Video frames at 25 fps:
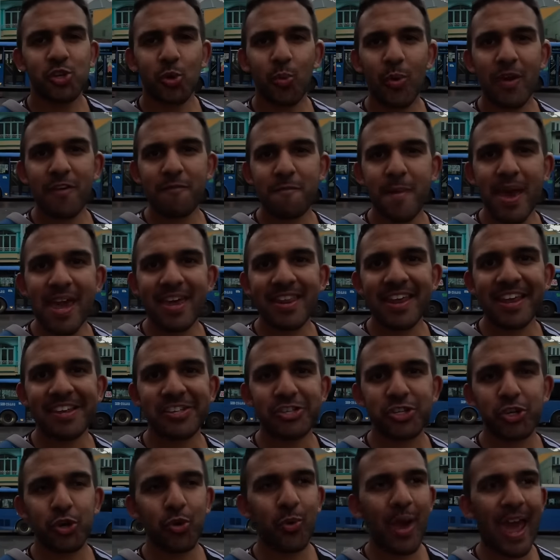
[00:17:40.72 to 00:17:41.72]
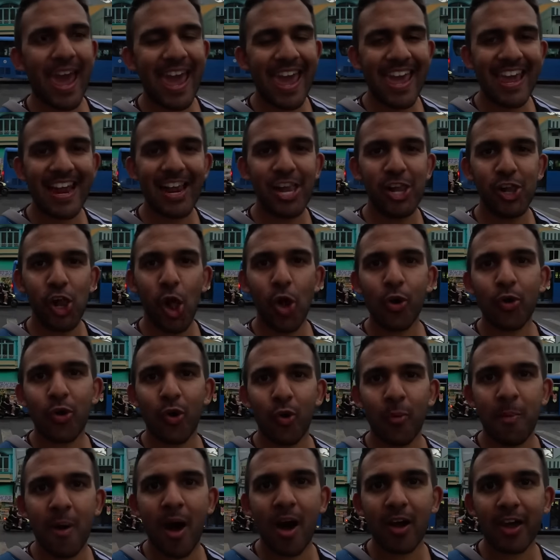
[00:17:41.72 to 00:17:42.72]
So we've made it to a
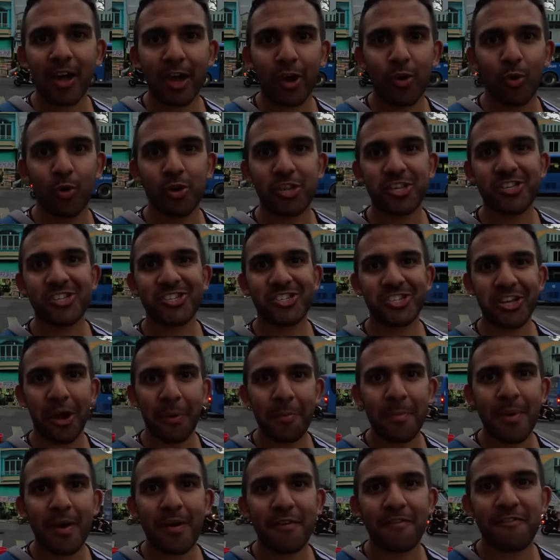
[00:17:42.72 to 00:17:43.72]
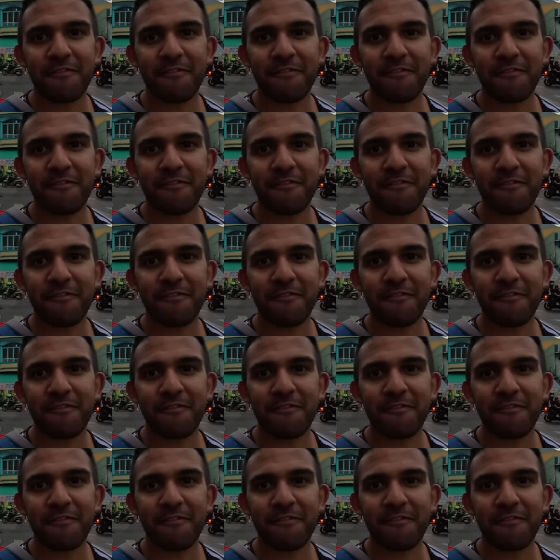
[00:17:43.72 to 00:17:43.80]
local market called Sum